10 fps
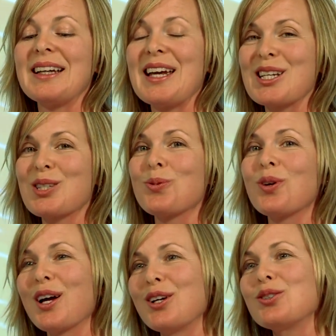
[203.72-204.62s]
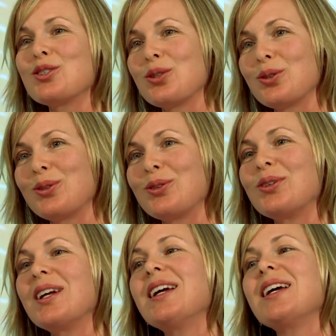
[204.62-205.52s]
export out
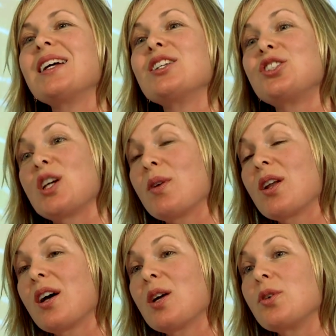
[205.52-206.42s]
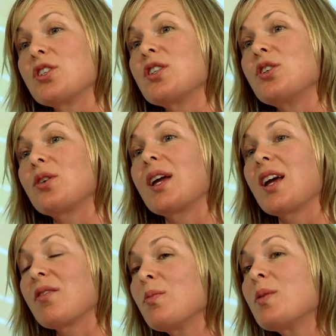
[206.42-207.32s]
to Gemini, which is the UK
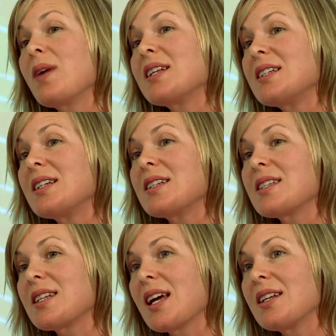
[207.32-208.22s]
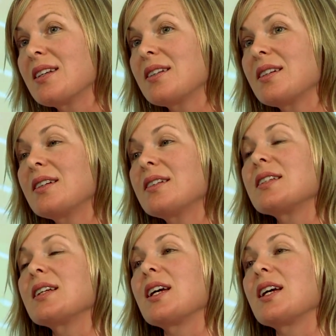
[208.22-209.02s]
government metadata standard,